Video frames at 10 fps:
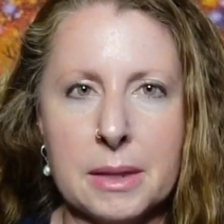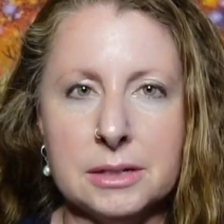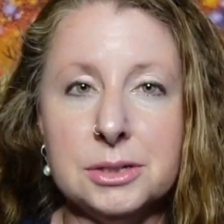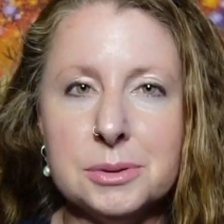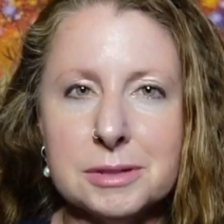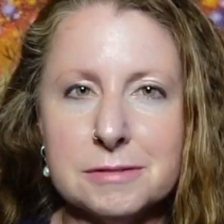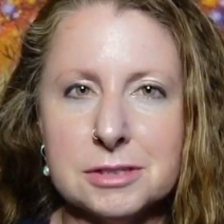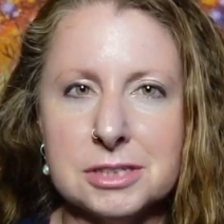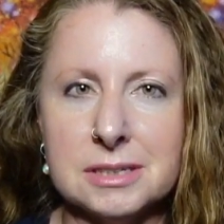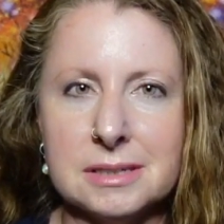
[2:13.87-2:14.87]
newer
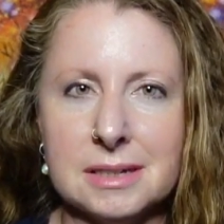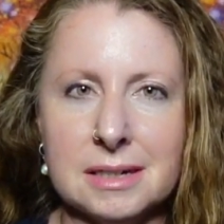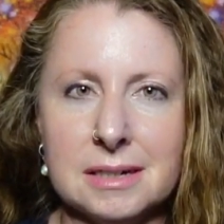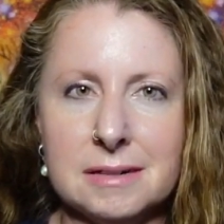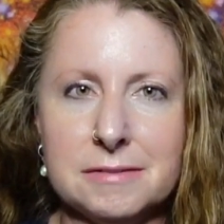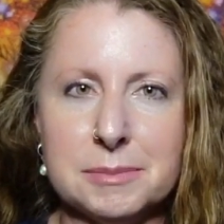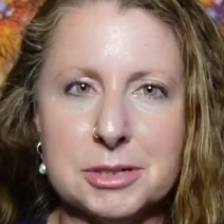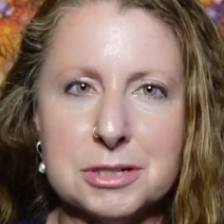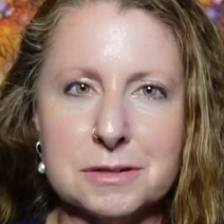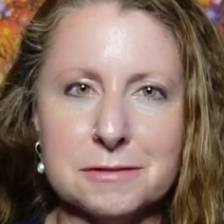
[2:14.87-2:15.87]
version of
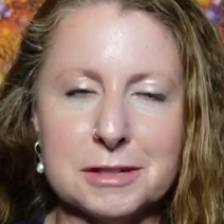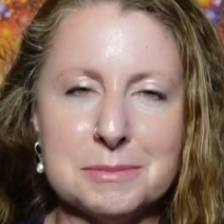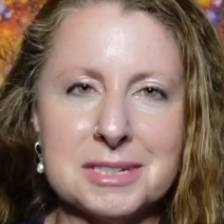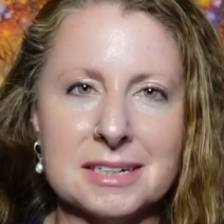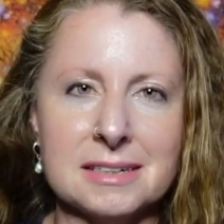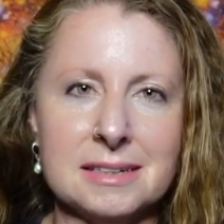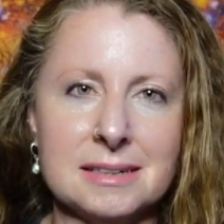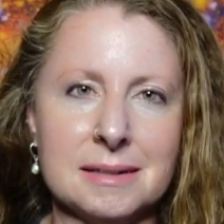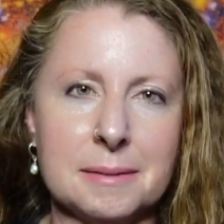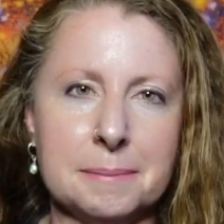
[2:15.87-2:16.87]
Emotional Freedom
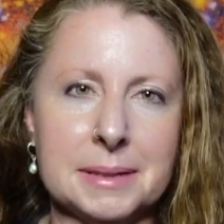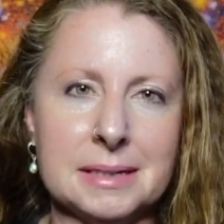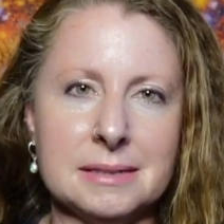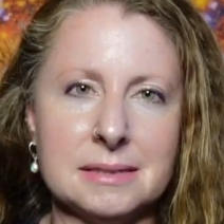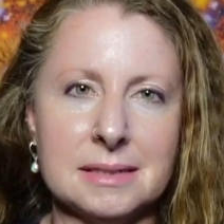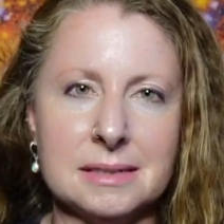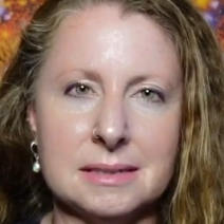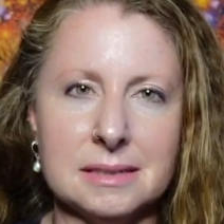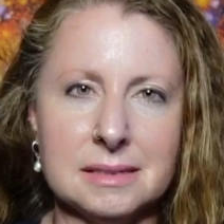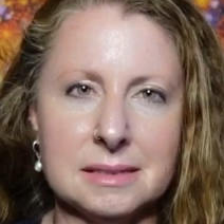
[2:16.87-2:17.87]
Technique, but it
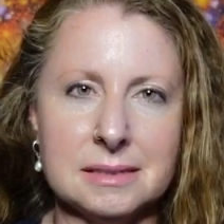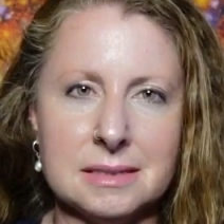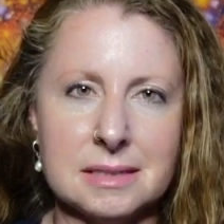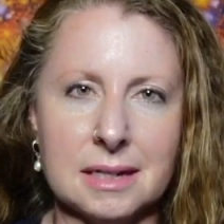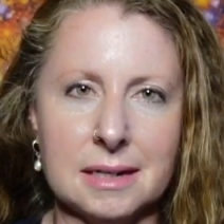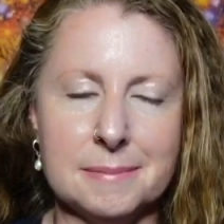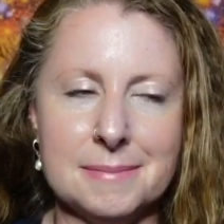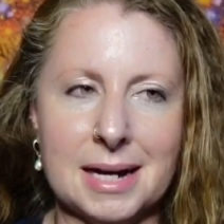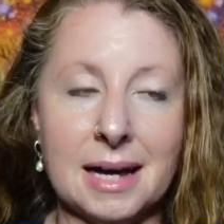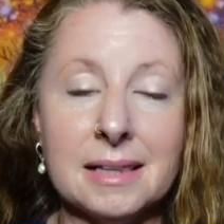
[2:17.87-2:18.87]
is
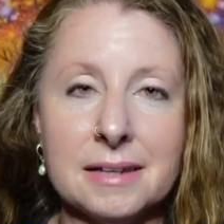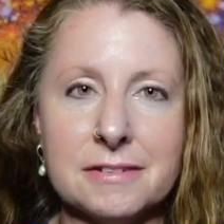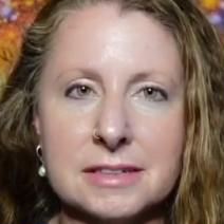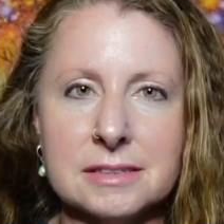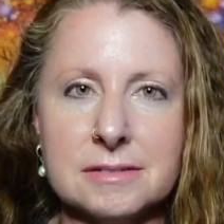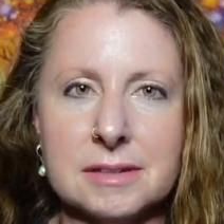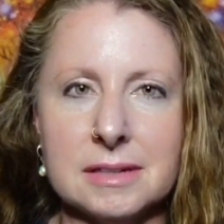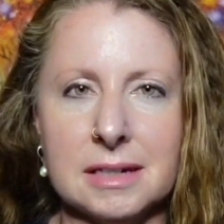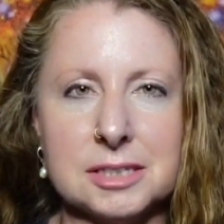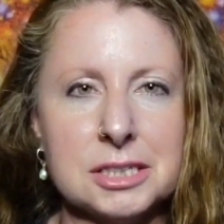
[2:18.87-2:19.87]
highly effective
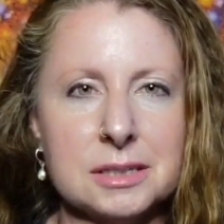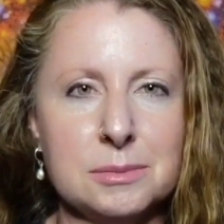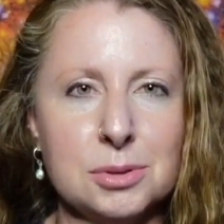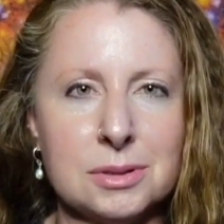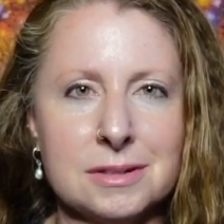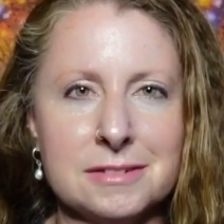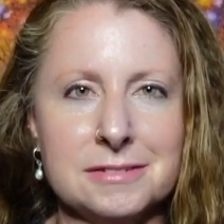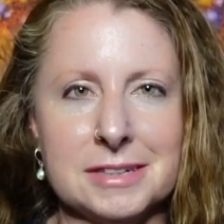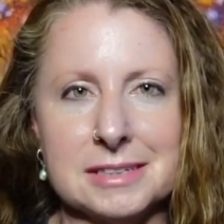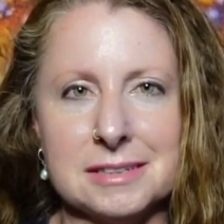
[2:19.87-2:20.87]
and actually more
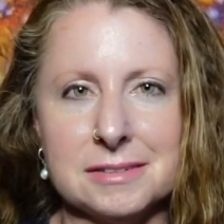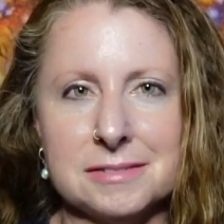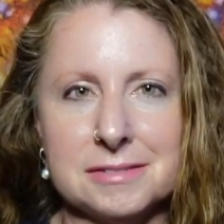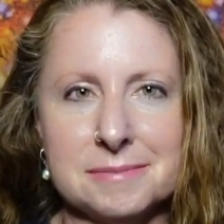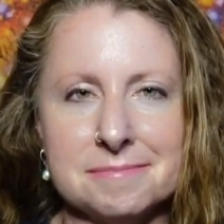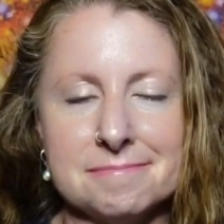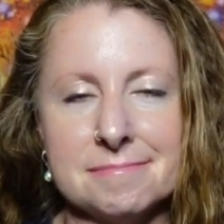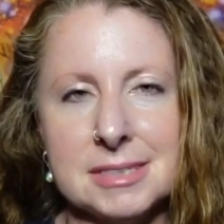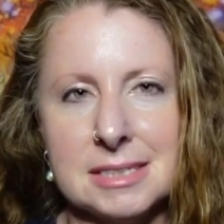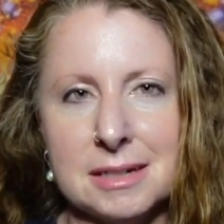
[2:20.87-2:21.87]
effective,
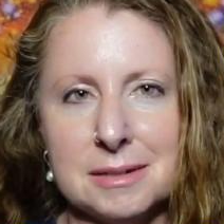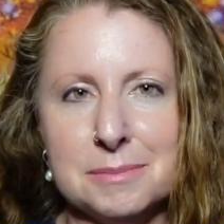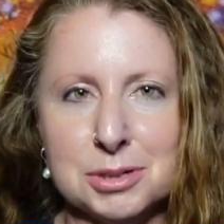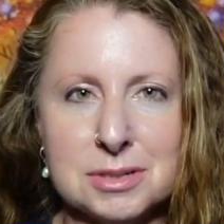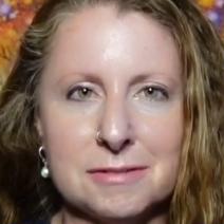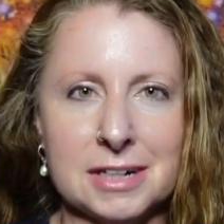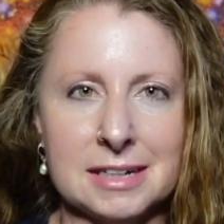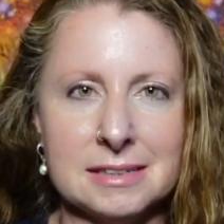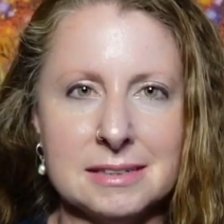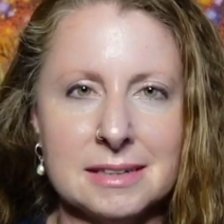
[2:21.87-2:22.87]
most
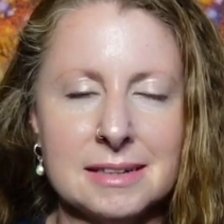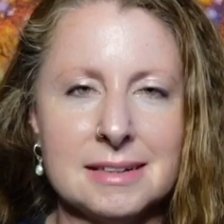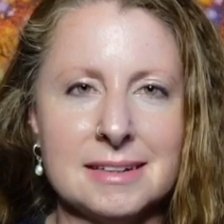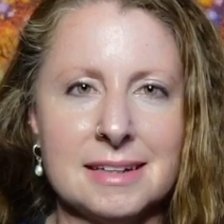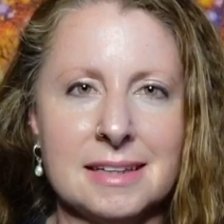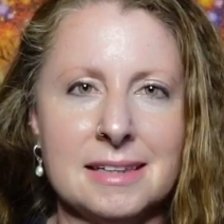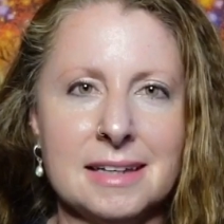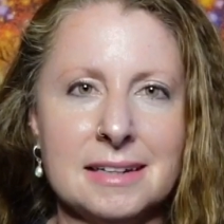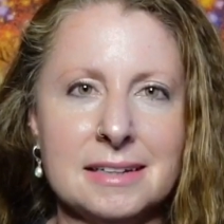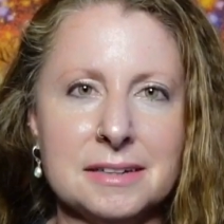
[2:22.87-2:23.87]
find,
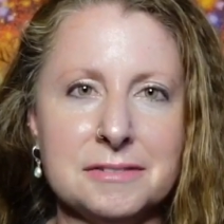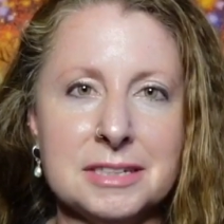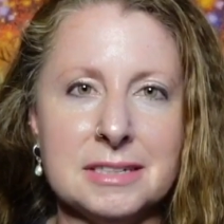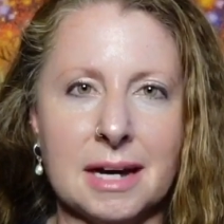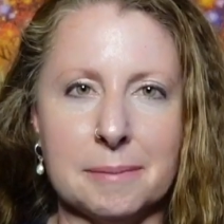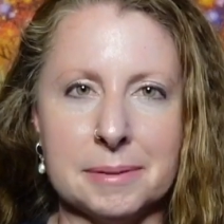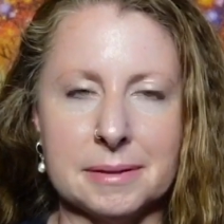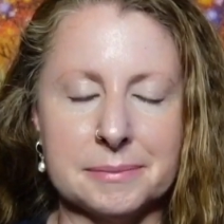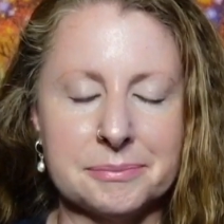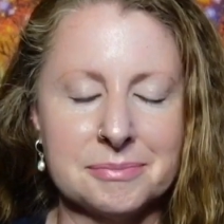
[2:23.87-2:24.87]
than EFT
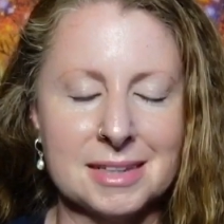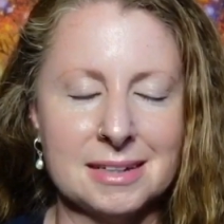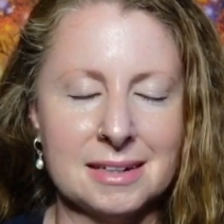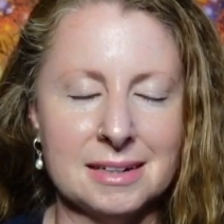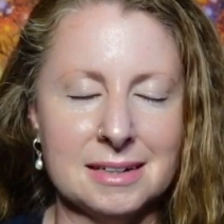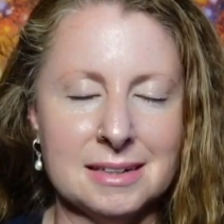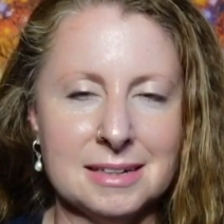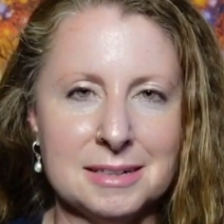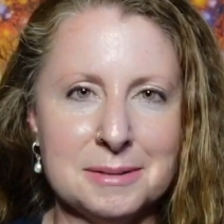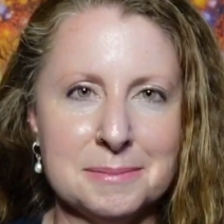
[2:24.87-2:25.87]
tapping.
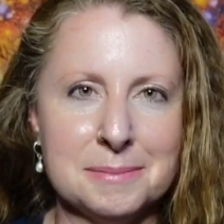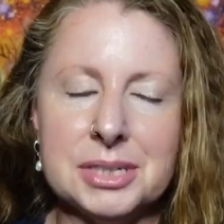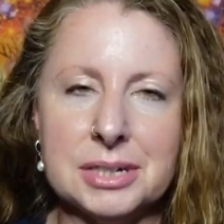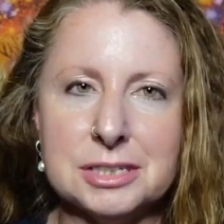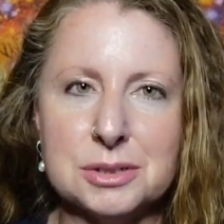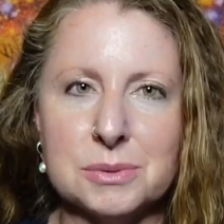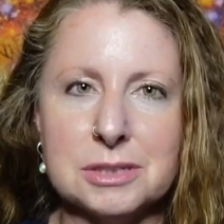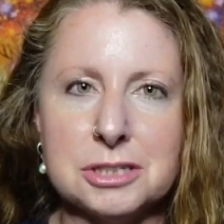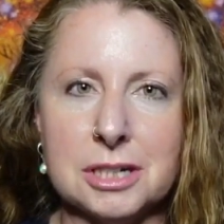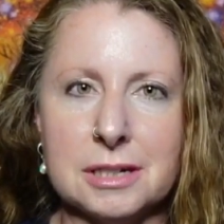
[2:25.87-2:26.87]
I just want
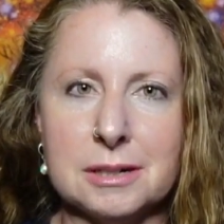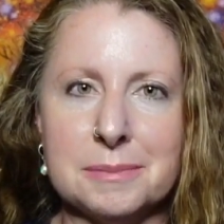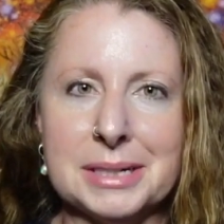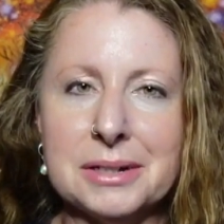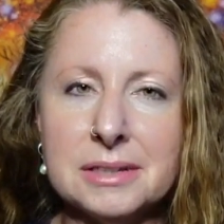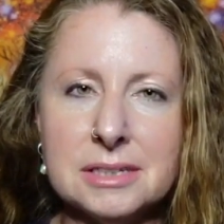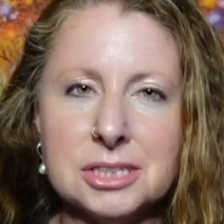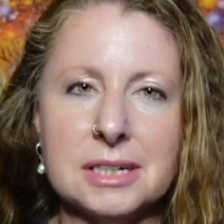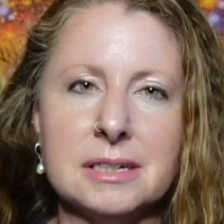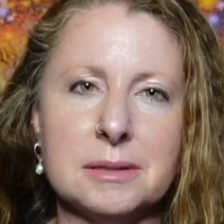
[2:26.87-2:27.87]
to share my knowledge
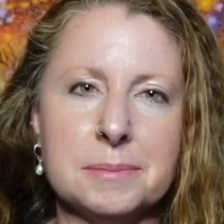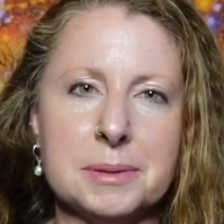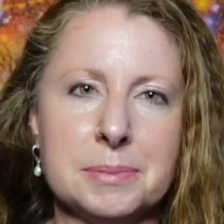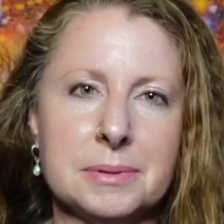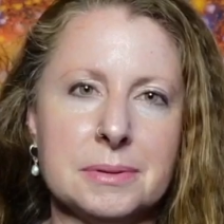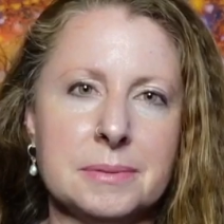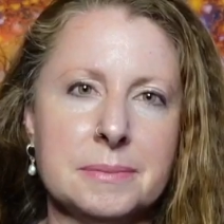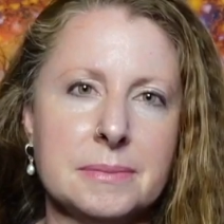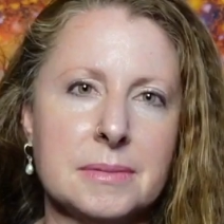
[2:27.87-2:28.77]
and help people